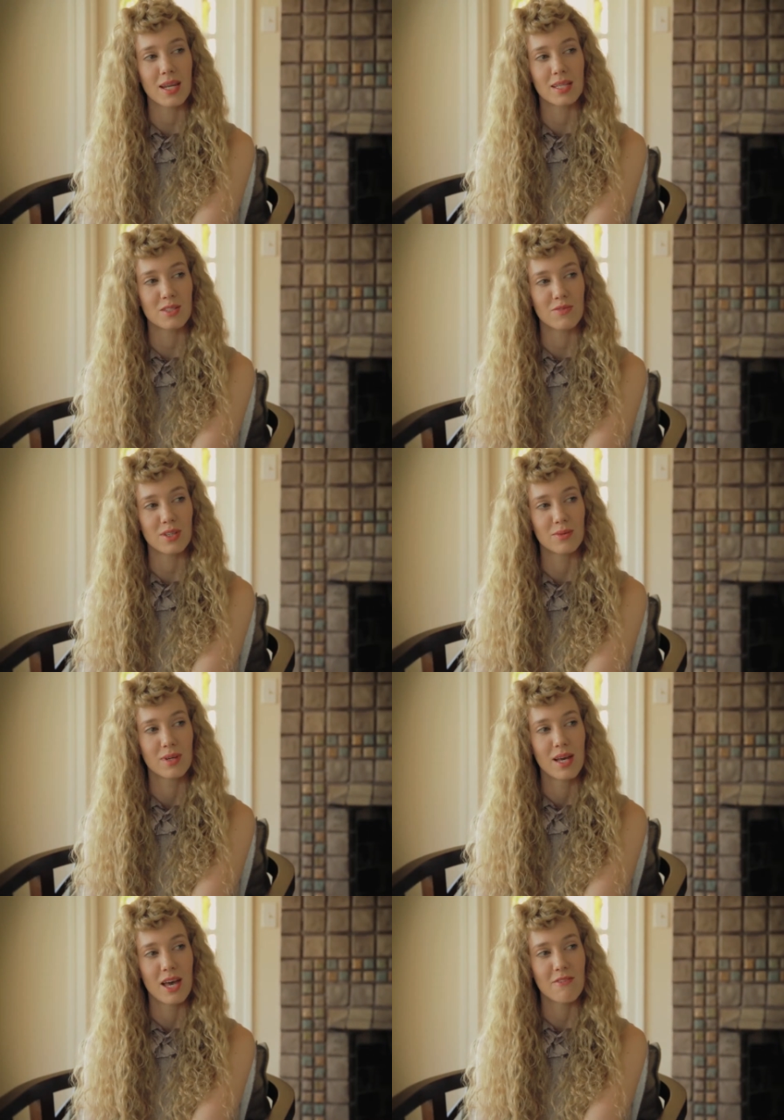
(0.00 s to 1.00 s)
that interview
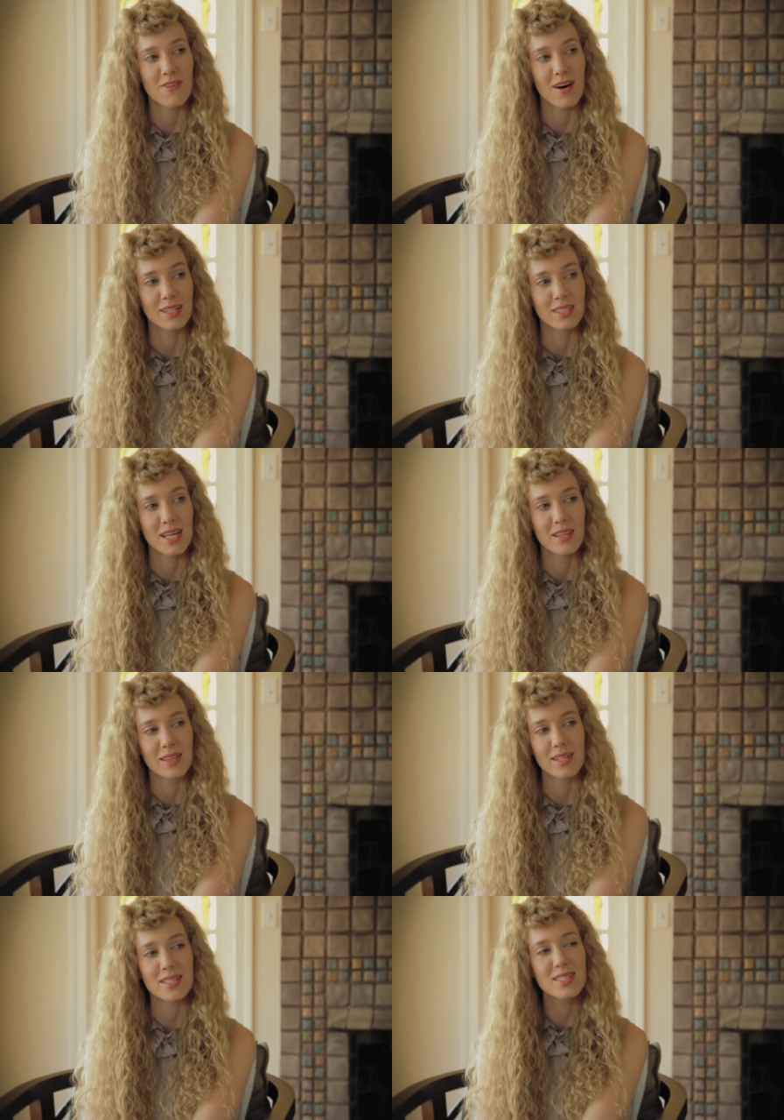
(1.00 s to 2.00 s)
and find
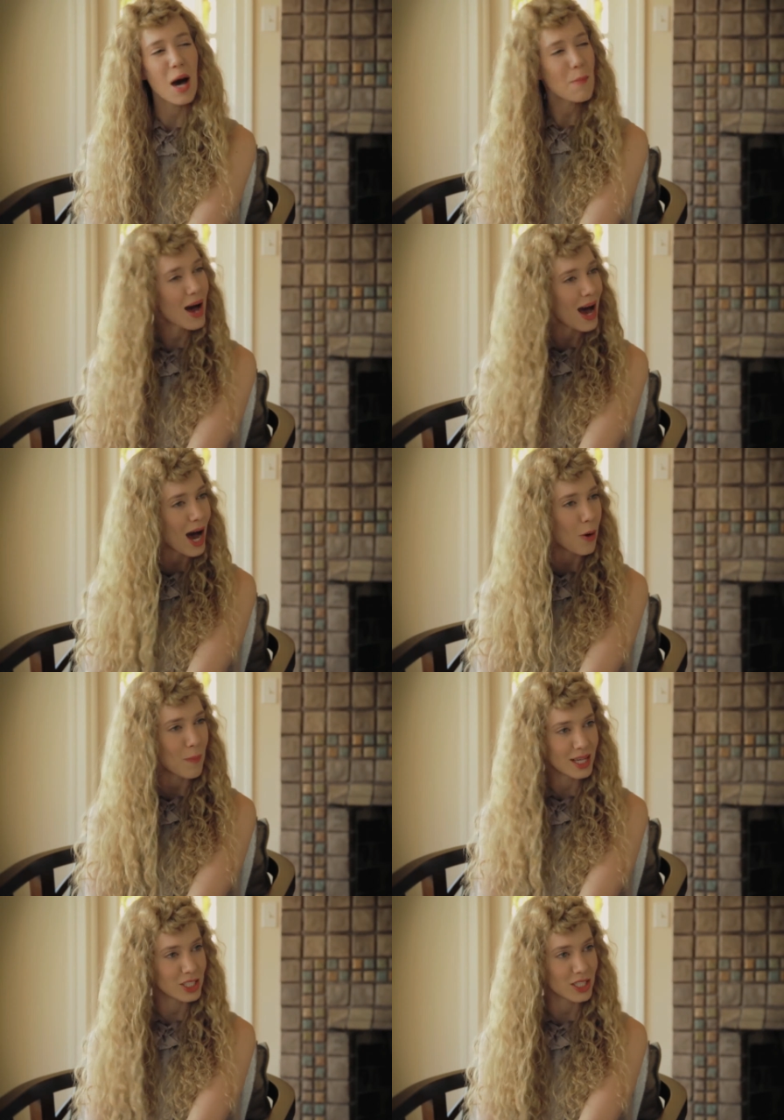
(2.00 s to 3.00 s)
they somehow
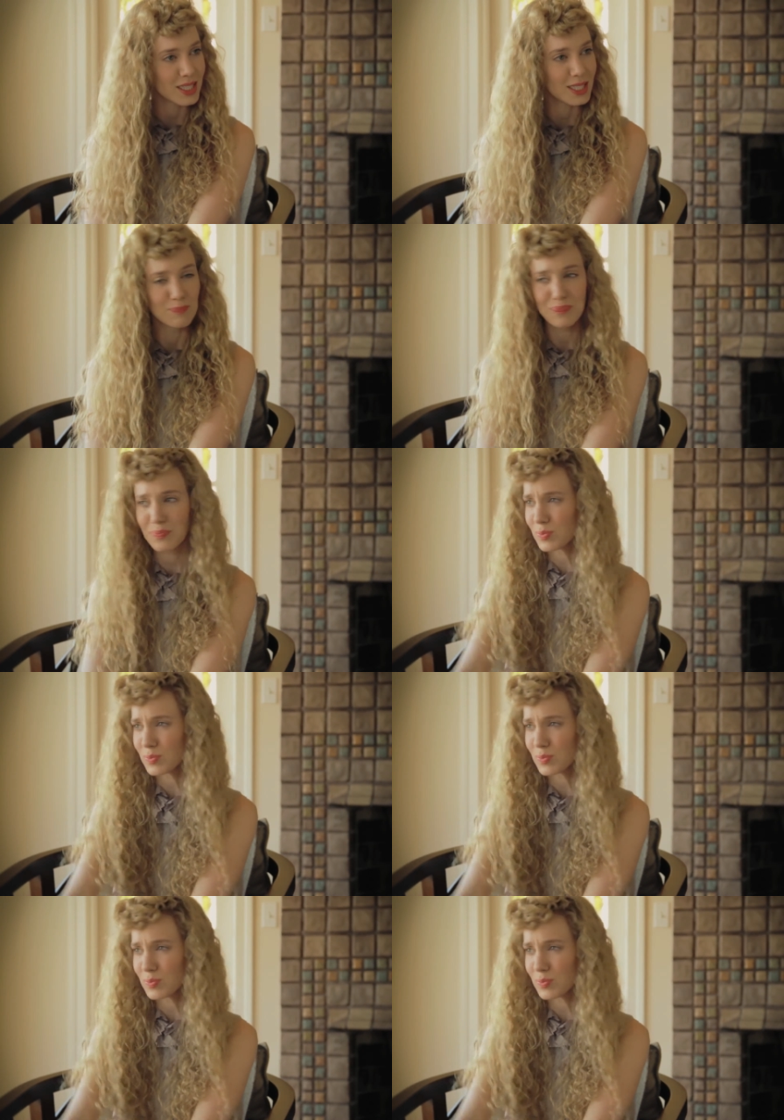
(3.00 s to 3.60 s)
magically